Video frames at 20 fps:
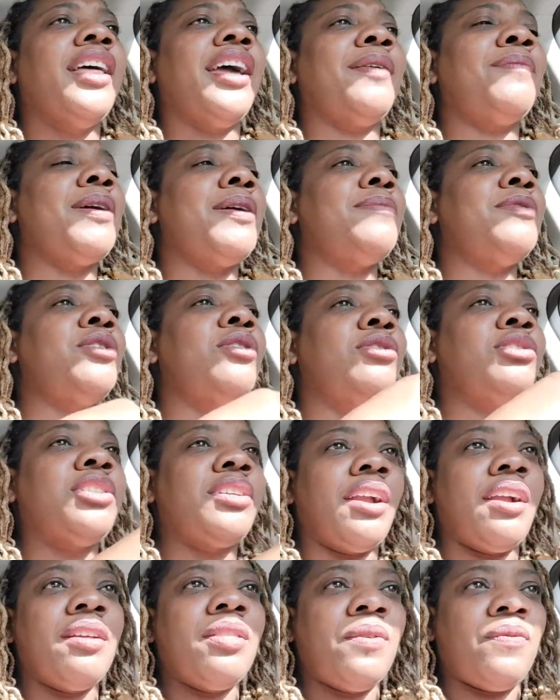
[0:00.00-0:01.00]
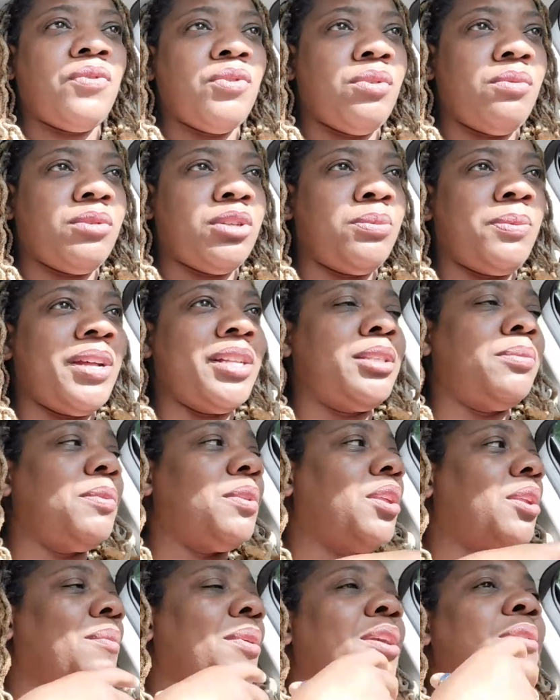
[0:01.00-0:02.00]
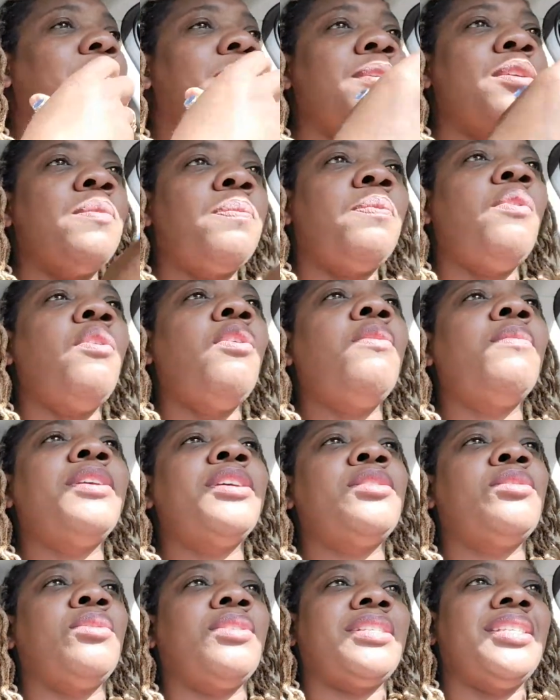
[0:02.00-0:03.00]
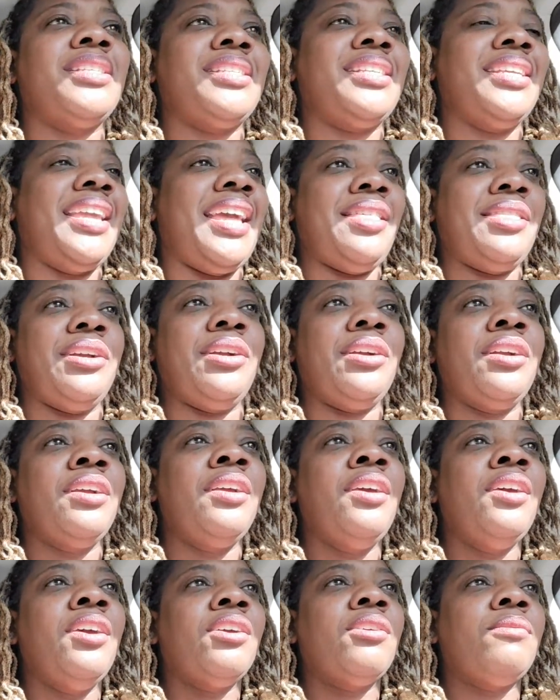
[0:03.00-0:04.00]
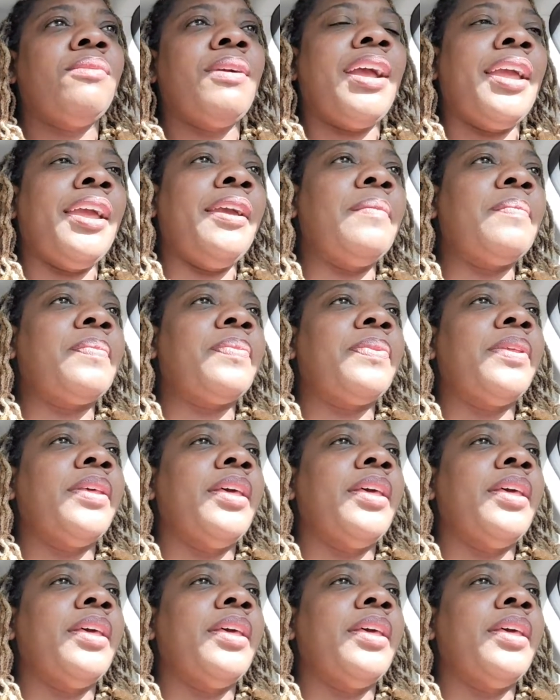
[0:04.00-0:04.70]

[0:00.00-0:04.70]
Like maybe you share the food responsibility, maybe you pull resources together, right?